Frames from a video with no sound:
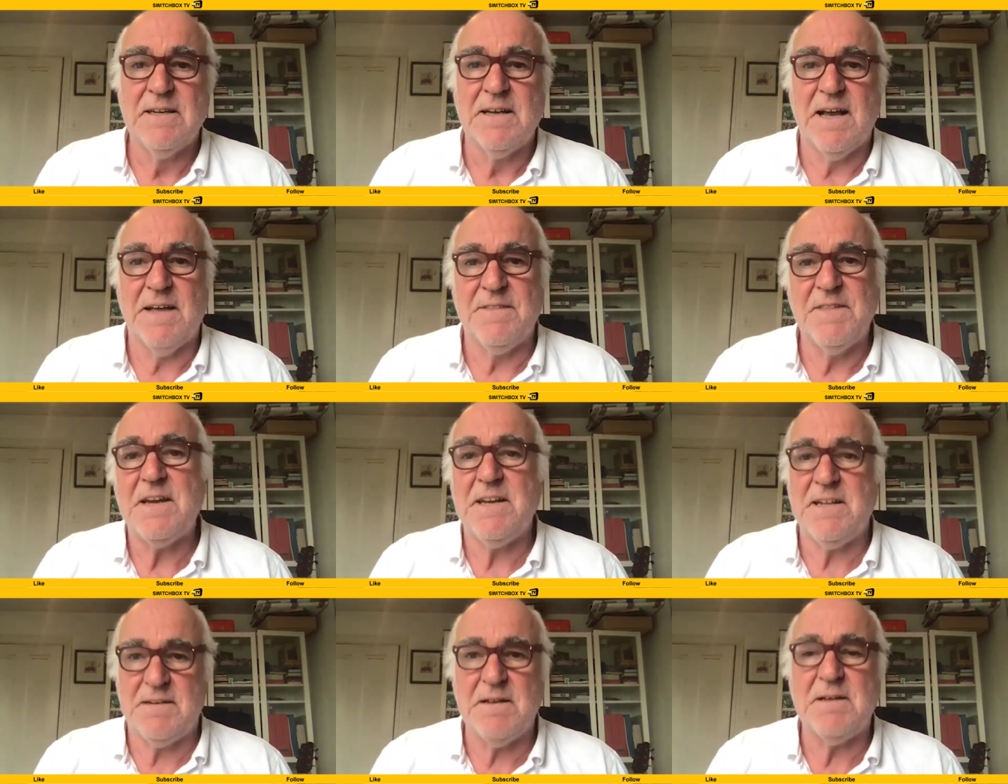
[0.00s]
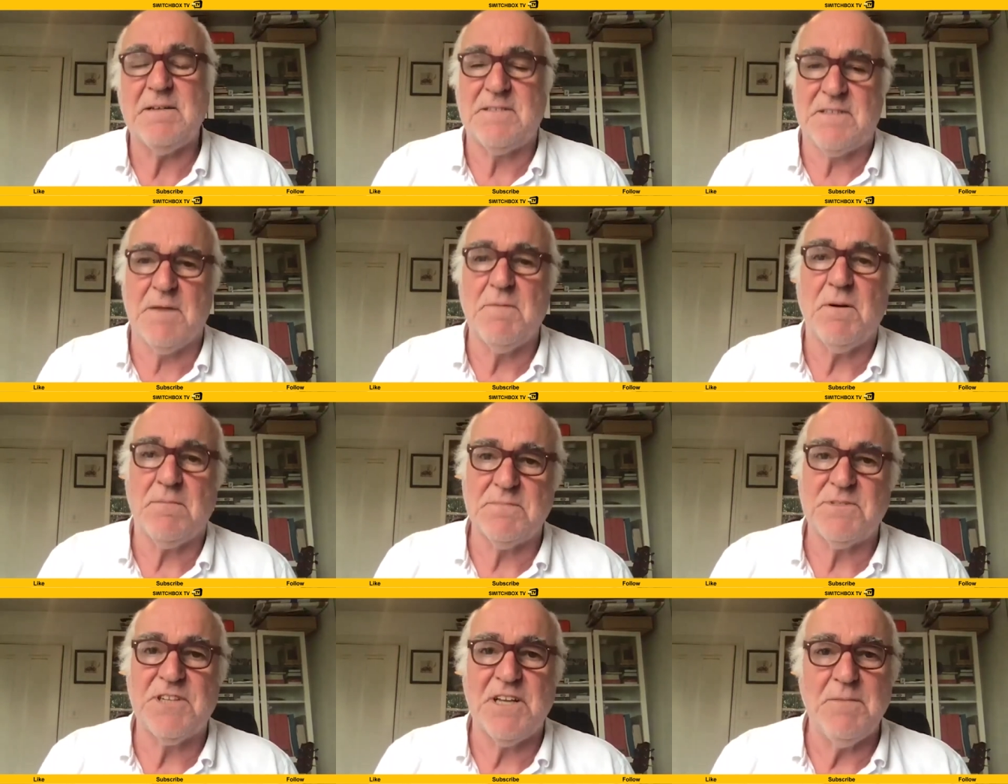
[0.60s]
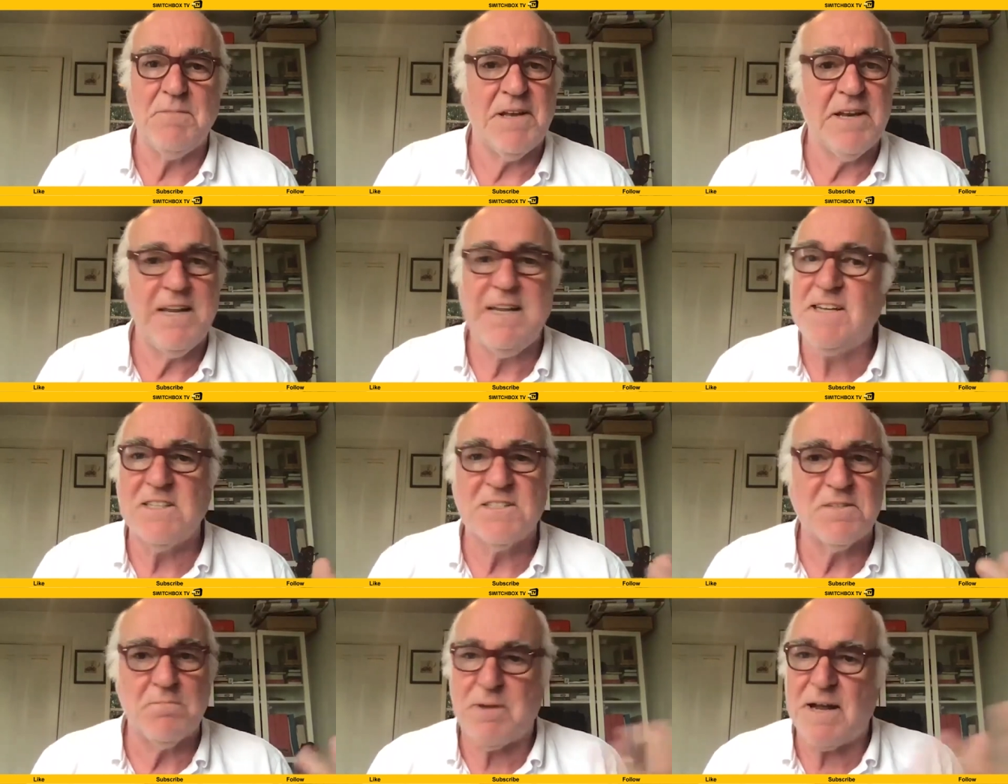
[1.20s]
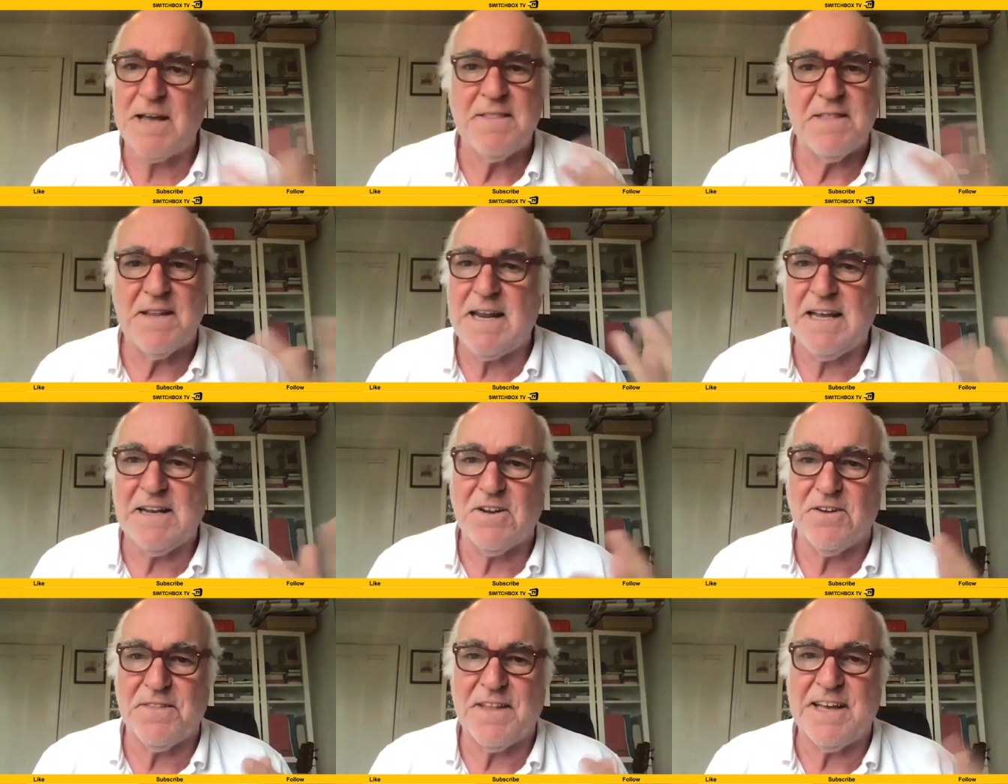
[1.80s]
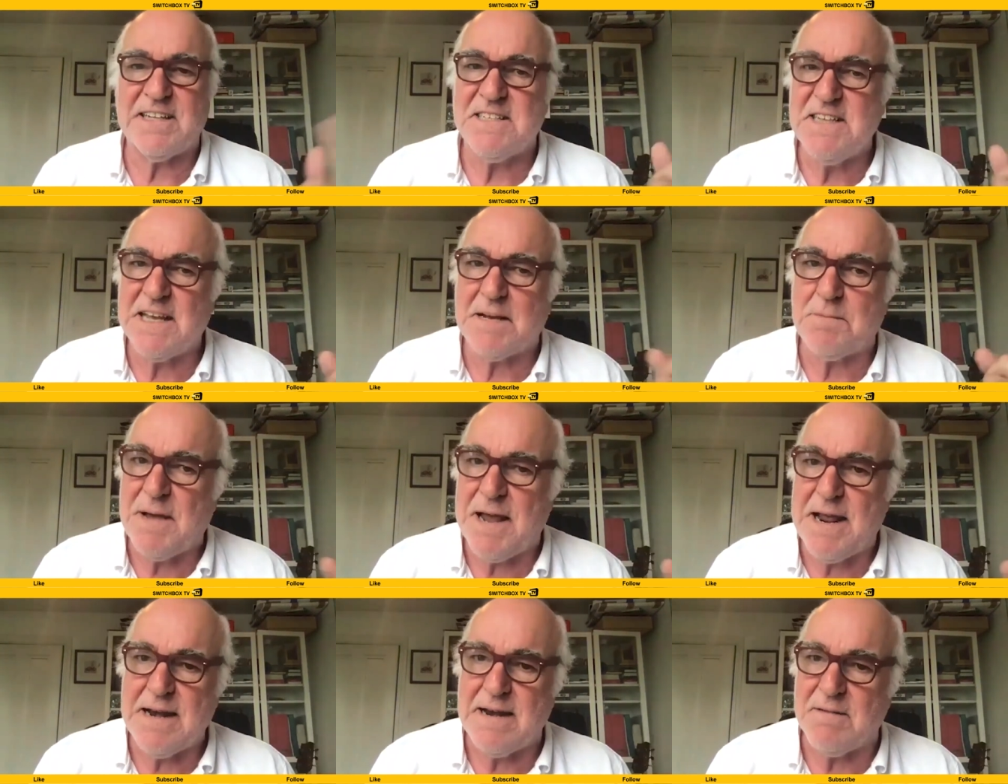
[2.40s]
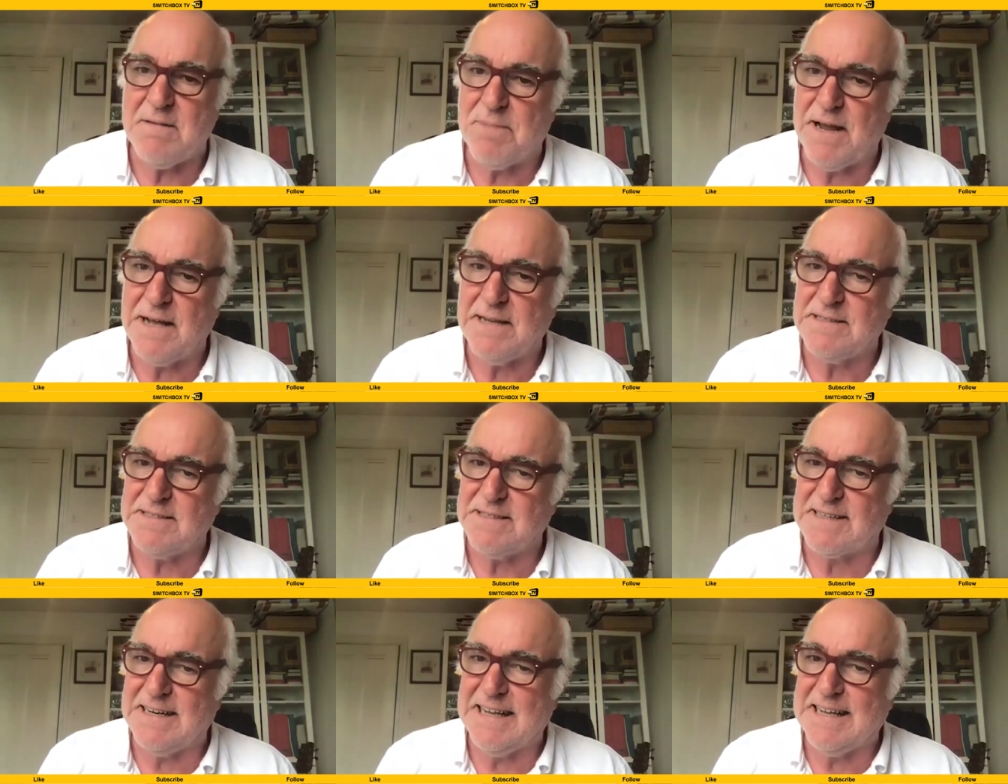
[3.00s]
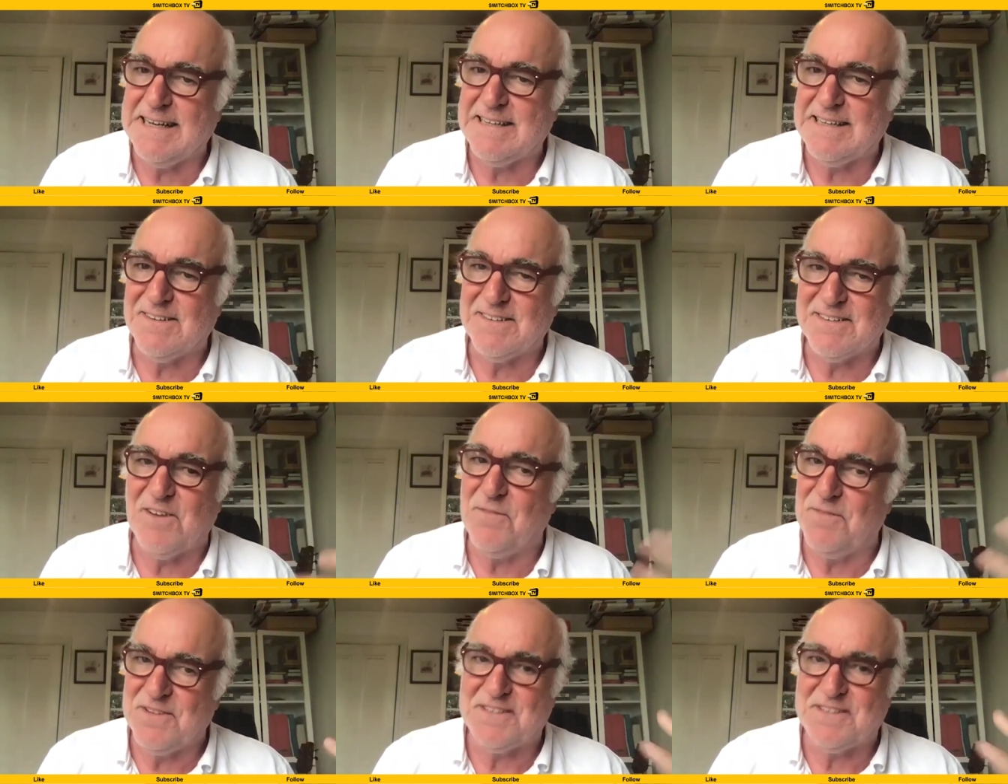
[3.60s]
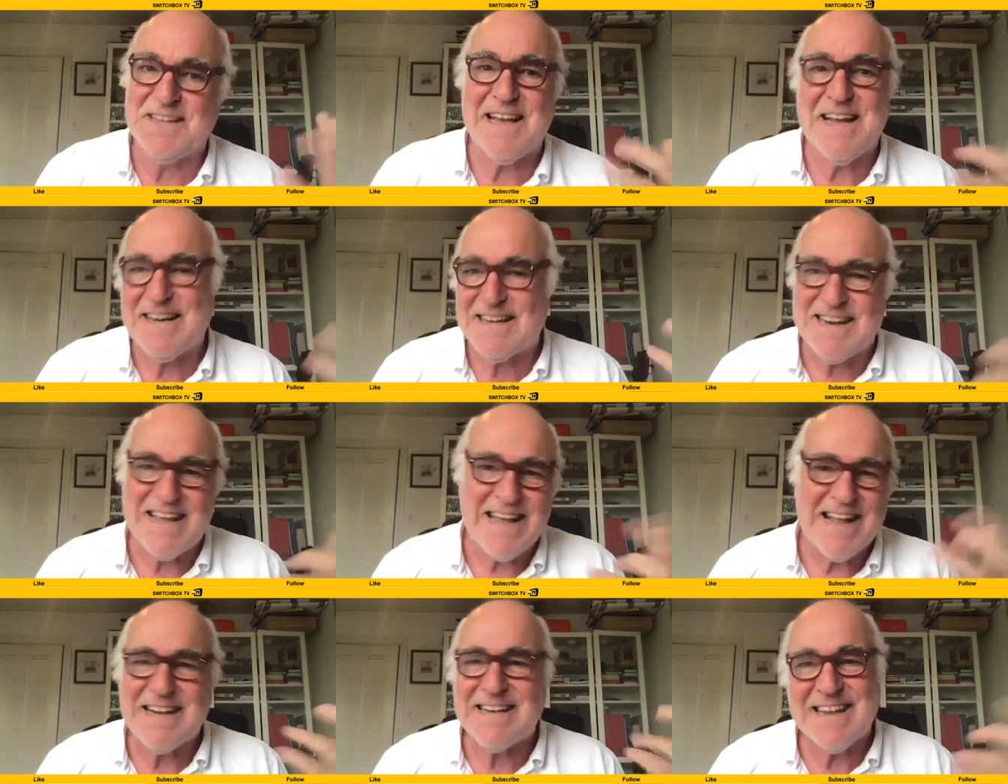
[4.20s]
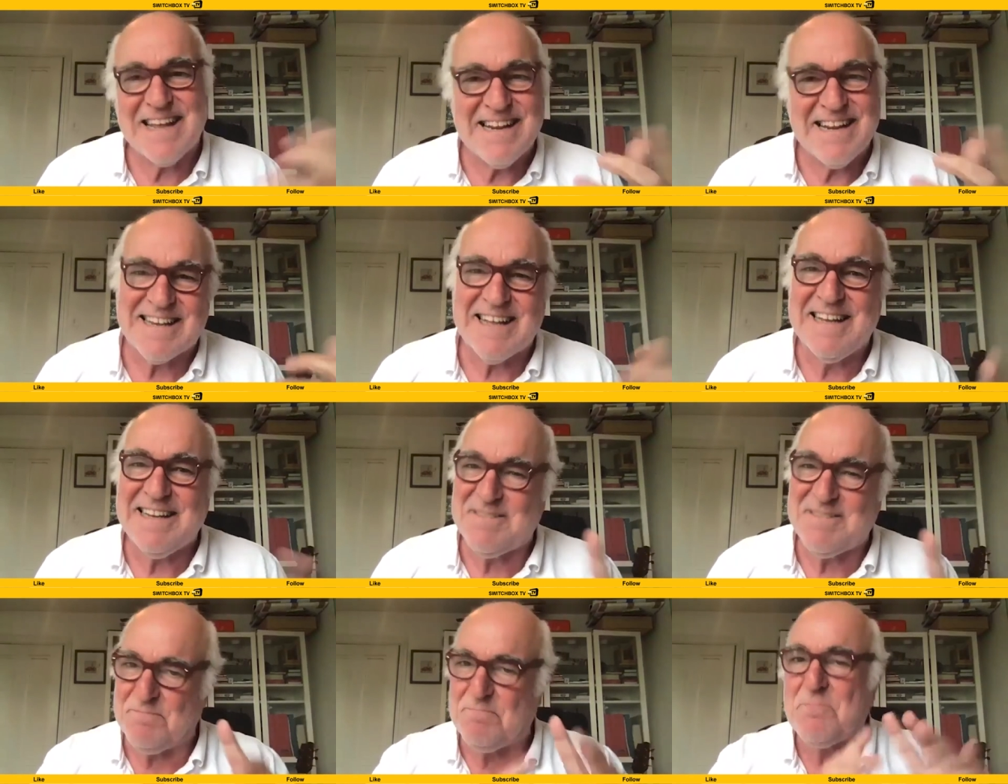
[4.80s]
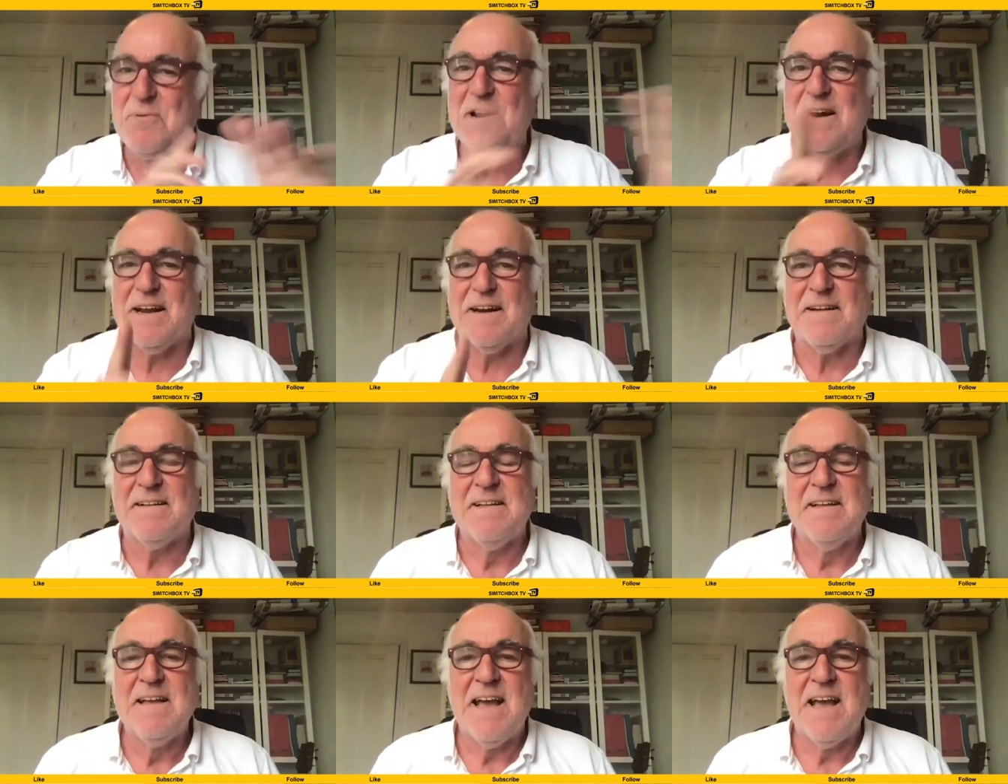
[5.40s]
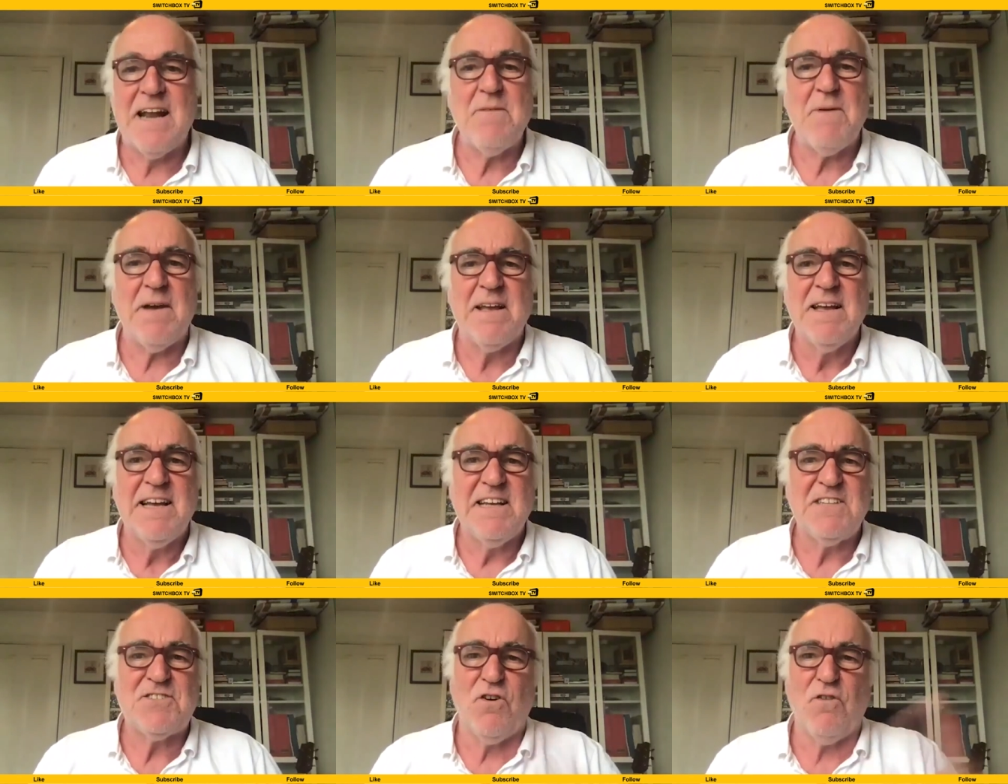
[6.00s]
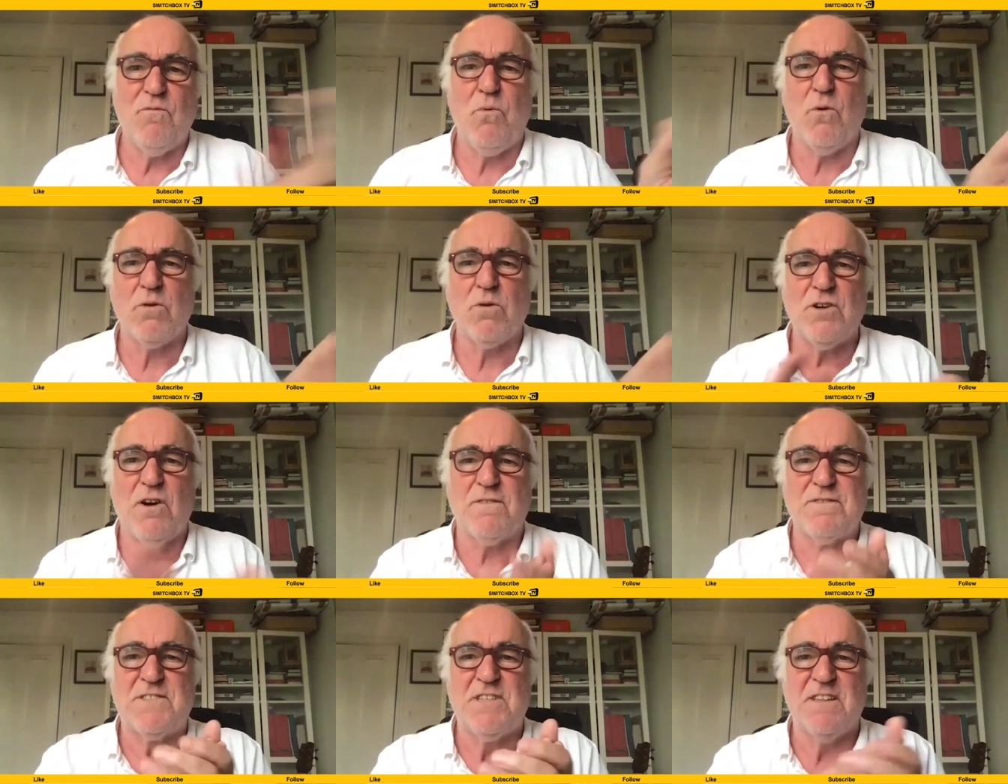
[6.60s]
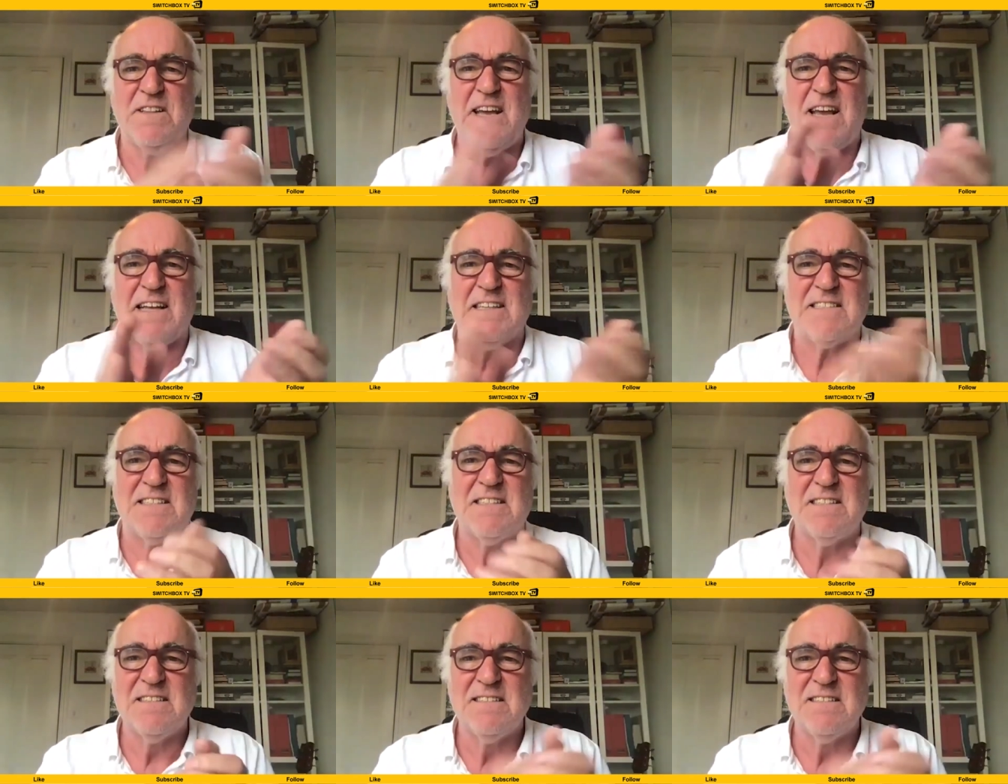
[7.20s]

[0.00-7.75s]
And then he did Come Up and See Me, and he doesn't play the lead on that. It's Nick Pin plays the lead on the ding, ding, ding, ding. He's brilliant. Anyway, he sort of walked off to this.